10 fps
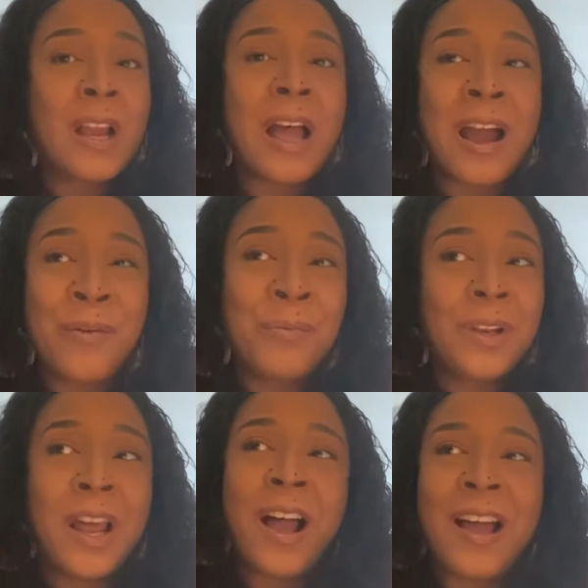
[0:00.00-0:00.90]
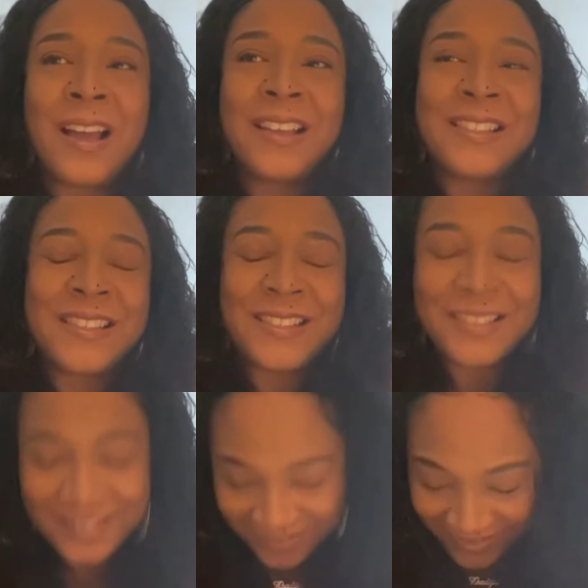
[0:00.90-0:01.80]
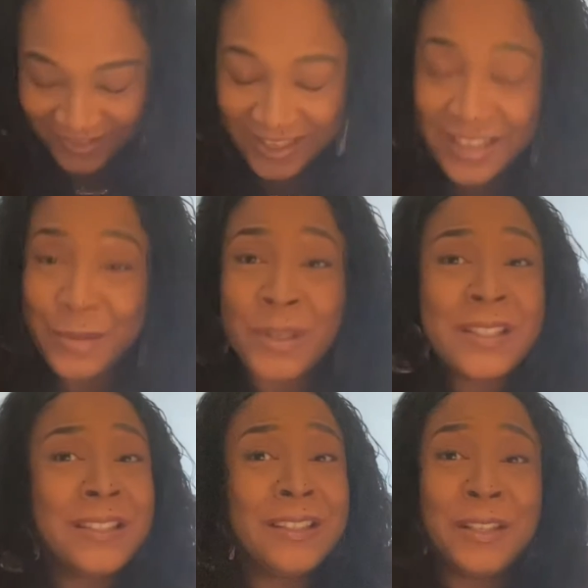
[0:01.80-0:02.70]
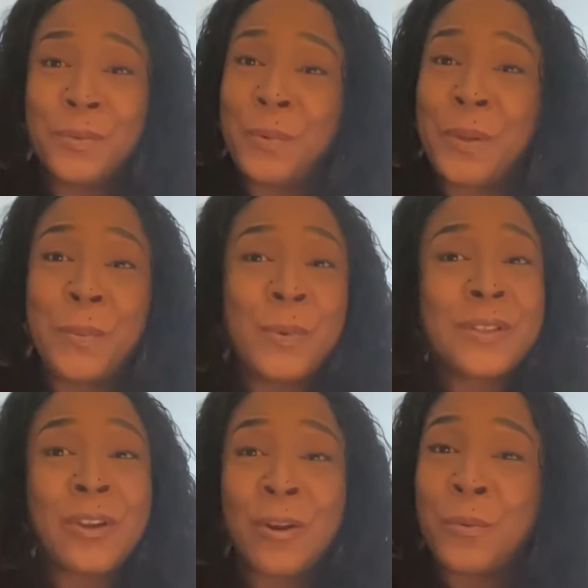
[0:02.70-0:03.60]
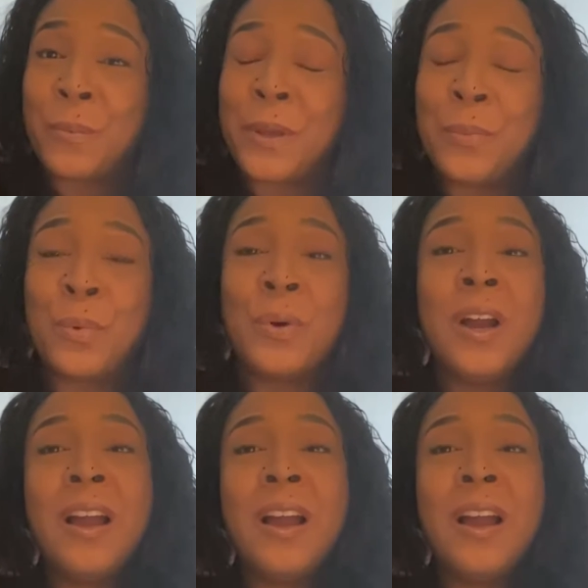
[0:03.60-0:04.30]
I realized, especially dealing with people and talking with people,